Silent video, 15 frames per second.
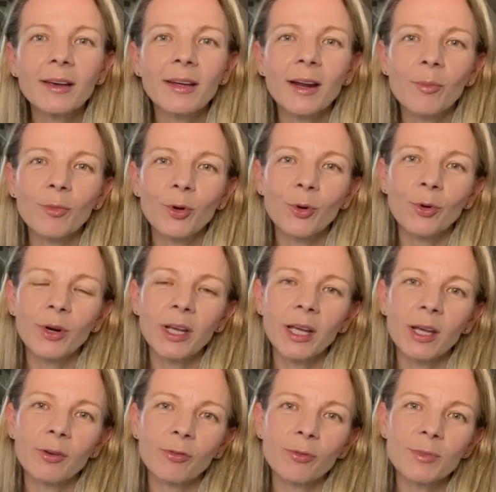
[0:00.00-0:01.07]
and I'm recording
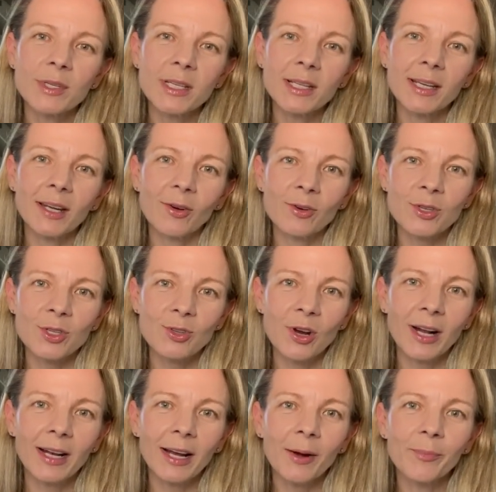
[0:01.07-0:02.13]
here from Sydney,
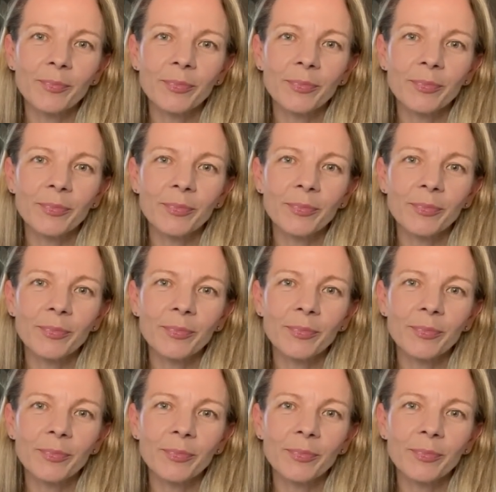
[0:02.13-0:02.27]
Australia.